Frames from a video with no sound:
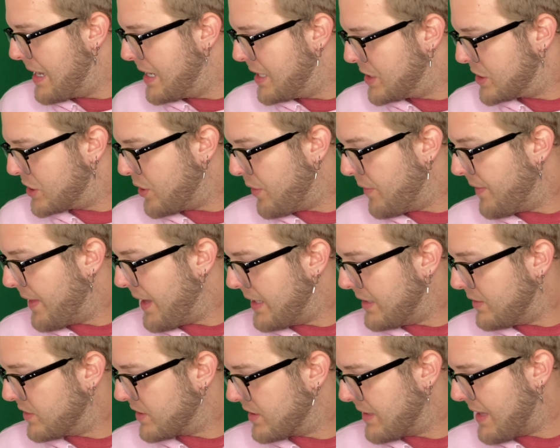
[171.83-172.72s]
So
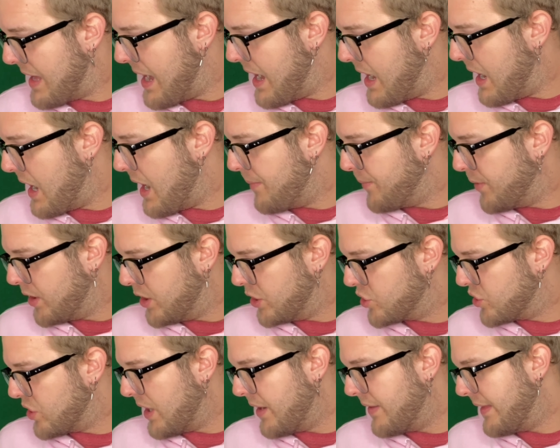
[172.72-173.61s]
that's that. I'm gonna
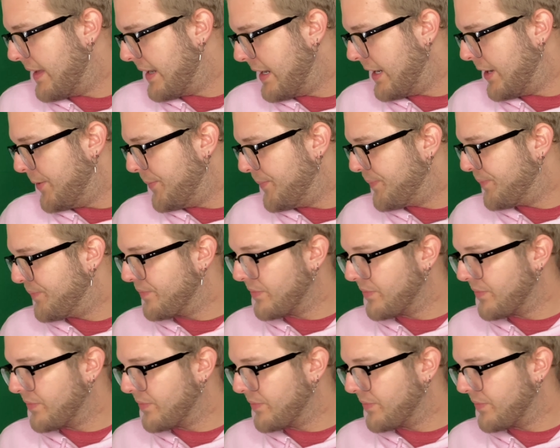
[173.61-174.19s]
try that out.